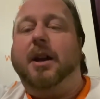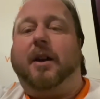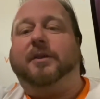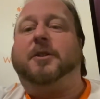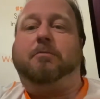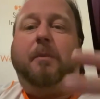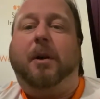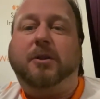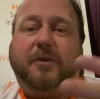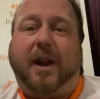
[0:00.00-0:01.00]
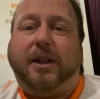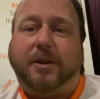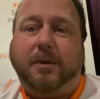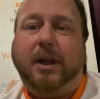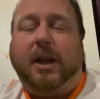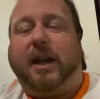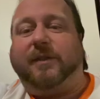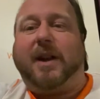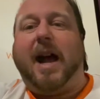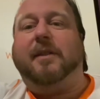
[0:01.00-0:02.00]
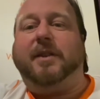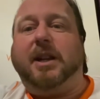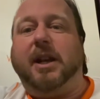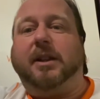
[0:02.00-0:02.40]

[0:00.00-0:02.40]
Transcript: of this proposed value of having